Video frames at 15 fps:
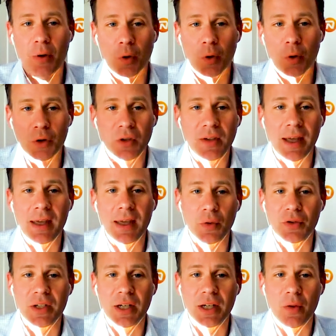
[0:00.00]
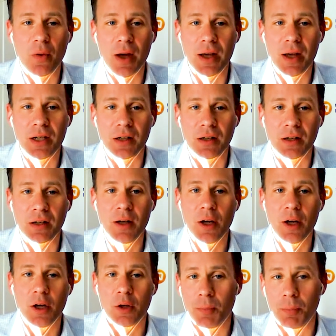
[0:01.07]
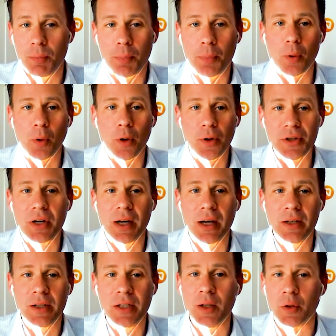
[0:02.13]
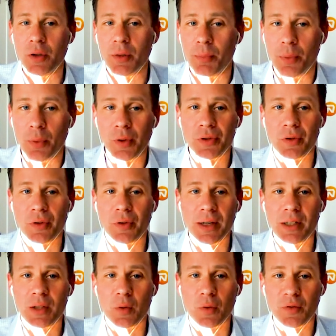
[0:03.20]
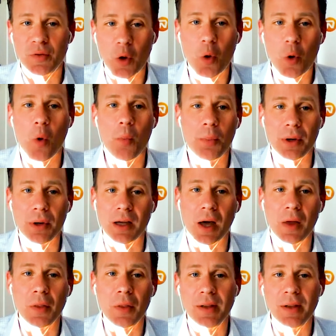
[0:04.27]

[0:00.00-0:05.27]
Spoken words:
but also taking consideration the broader strategy or the broad direction of the company.